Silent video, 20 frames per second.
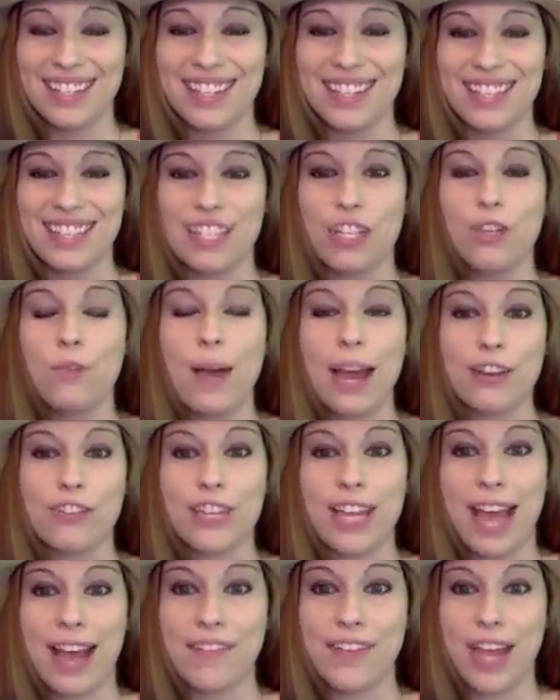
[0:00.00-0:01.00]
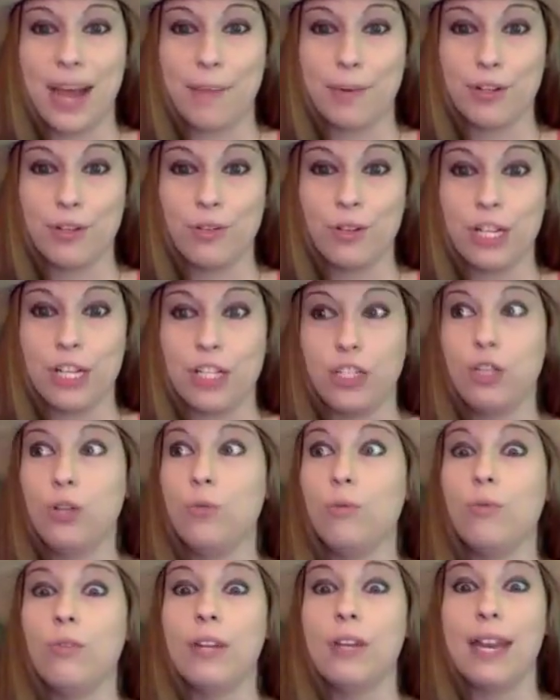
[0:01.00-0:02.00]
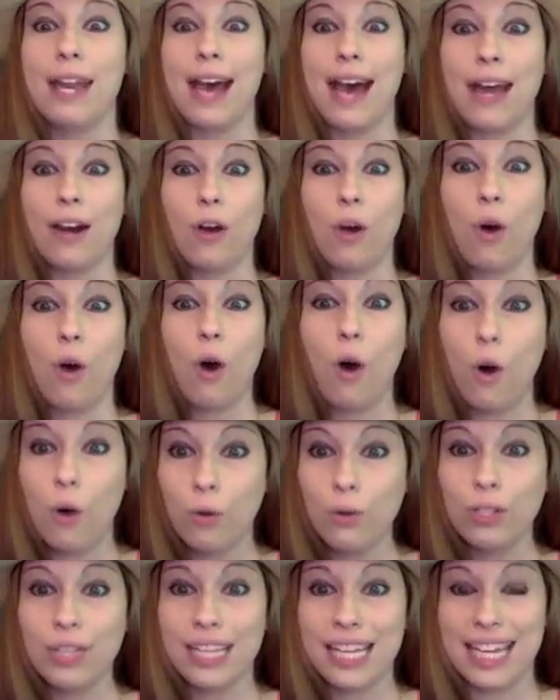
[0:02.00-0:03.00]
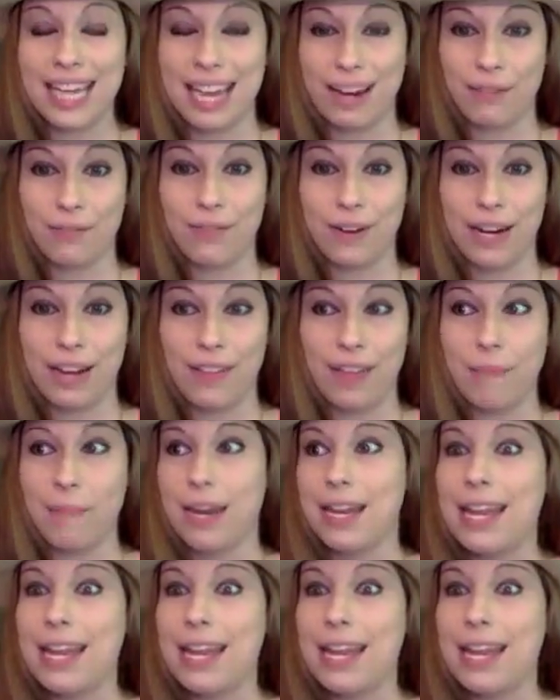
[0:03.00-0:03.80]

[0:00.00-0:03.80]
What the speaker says: So you actually have the opportunity to not only get in front of them,